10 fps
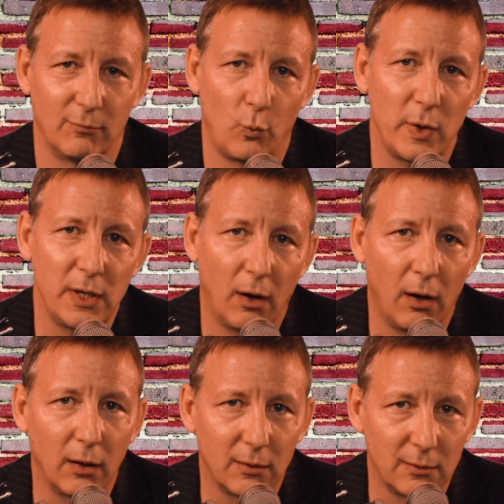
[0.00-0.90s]
We
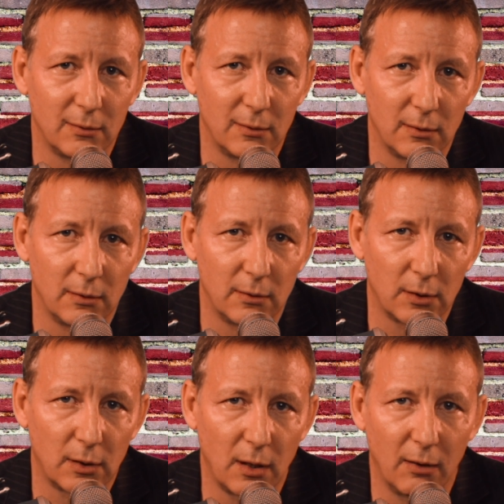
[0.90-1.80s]
all
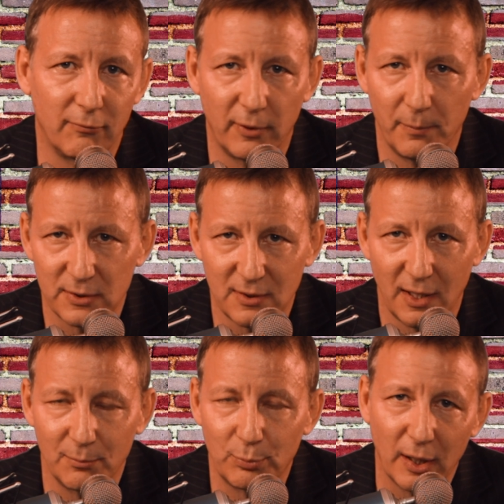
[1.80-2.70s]
come from the
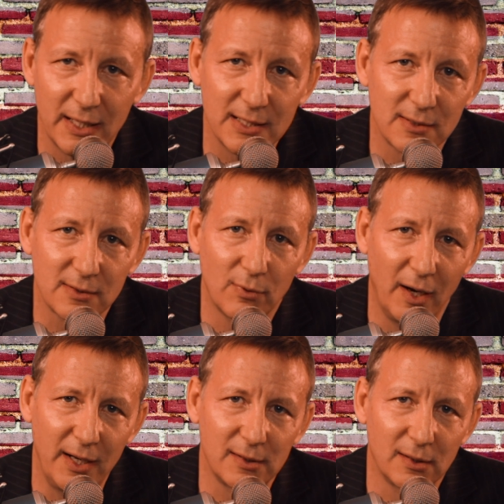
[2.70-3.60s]
same place,
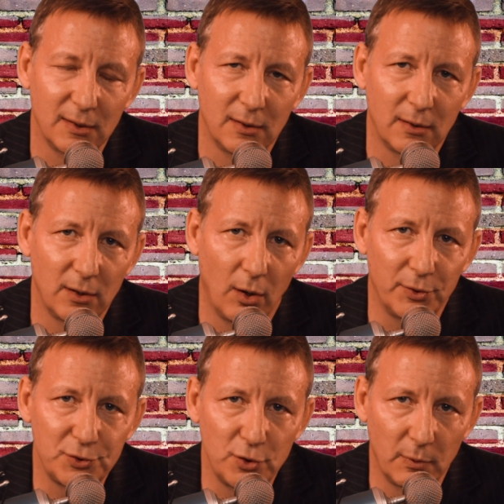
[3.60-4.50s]
right? The
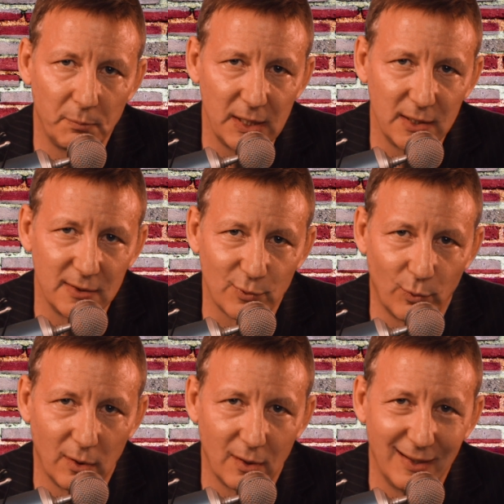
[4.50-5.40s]
oldest human beings
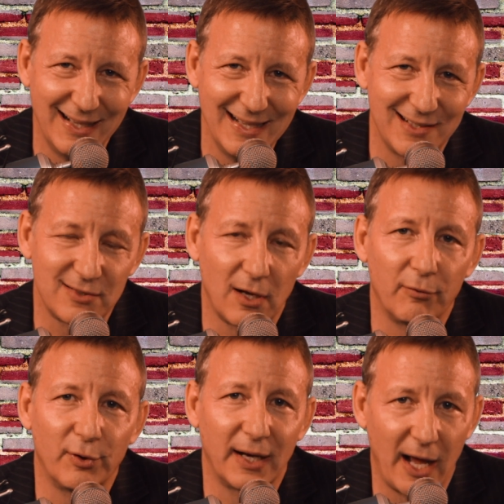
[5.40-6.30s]
were
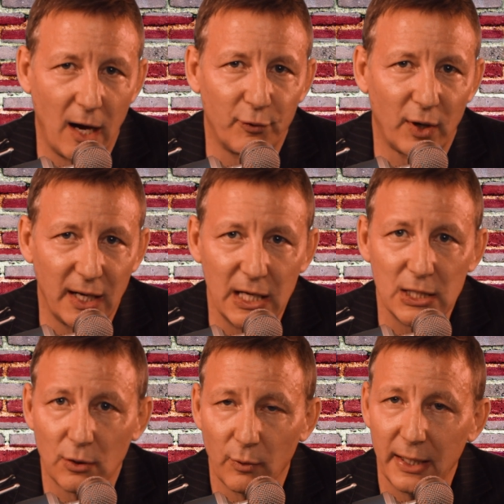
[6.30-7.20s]
discovered in Africa and
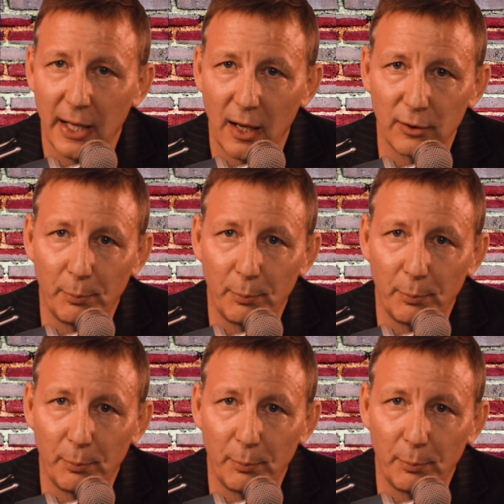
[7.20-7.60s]
Asia right now.